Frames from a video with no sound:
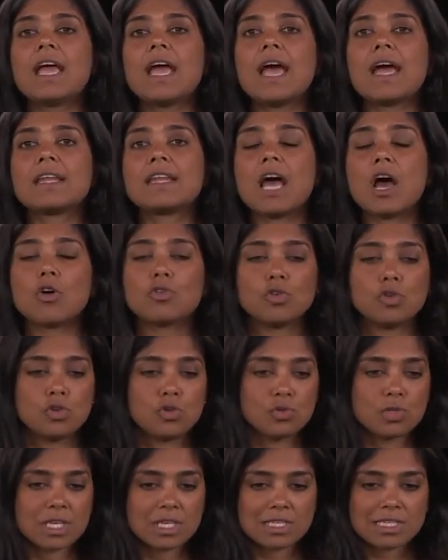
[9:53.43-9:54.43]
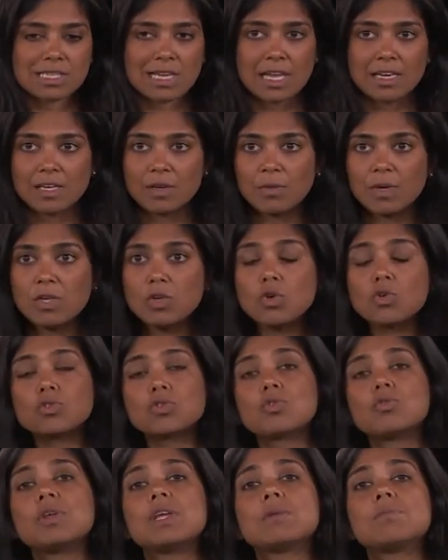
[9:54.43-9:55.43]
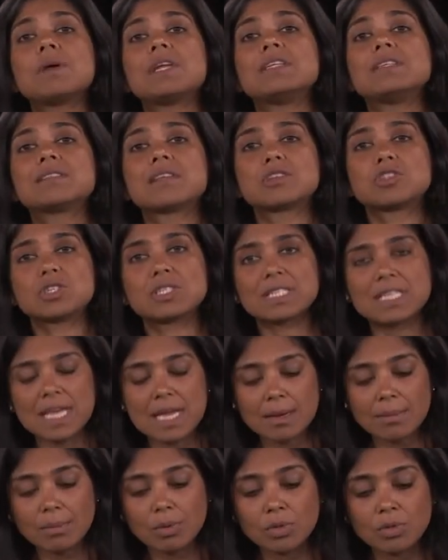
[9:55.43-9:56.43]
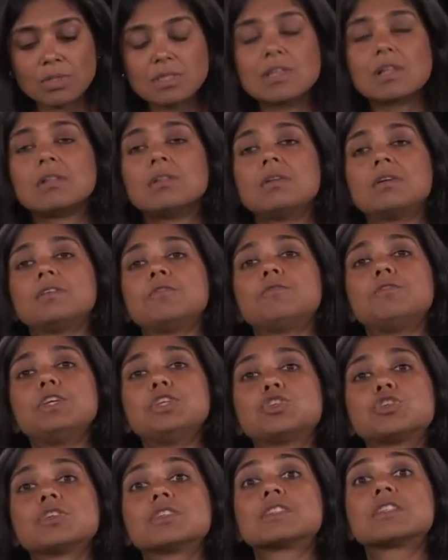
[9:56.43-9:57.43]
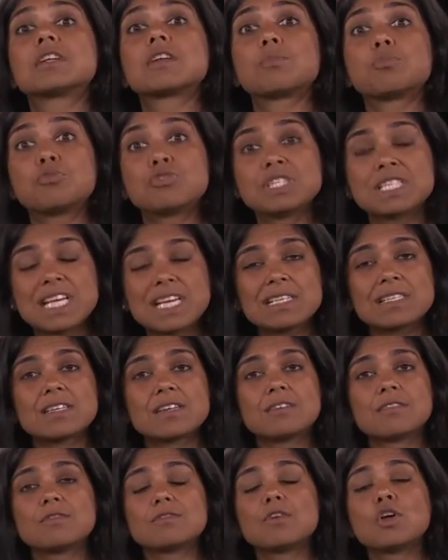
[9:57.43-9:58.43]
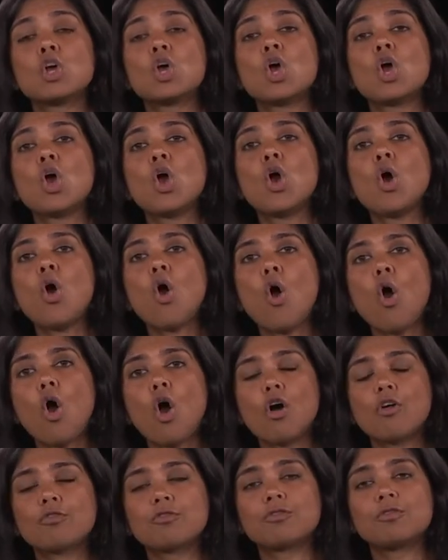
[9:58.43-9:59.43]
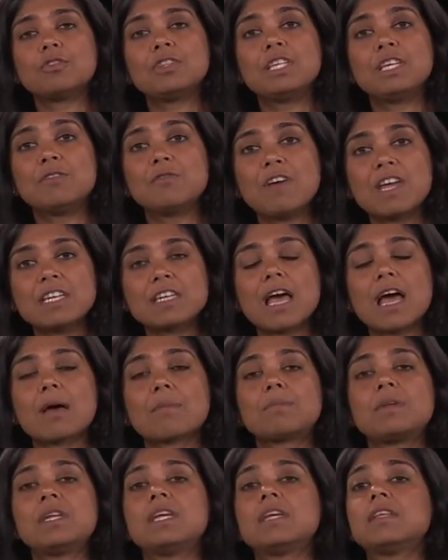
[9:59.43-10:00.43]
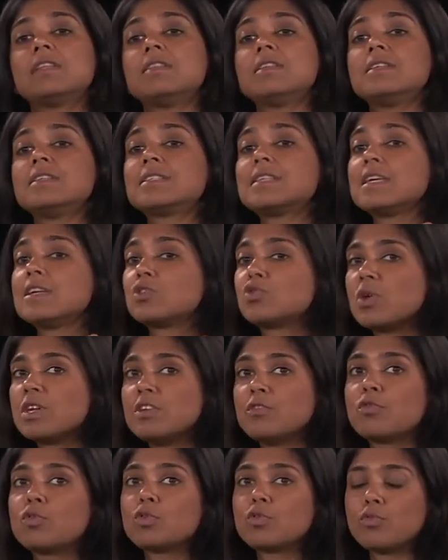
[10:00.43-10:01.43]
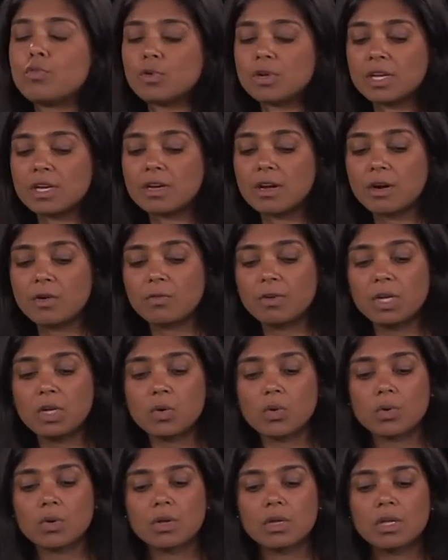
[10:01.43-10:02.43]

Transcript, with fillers: And now you're using a sliding window to create many such examples and learn features that are predictive of the event happening in the, say, 24 to 48 hour window.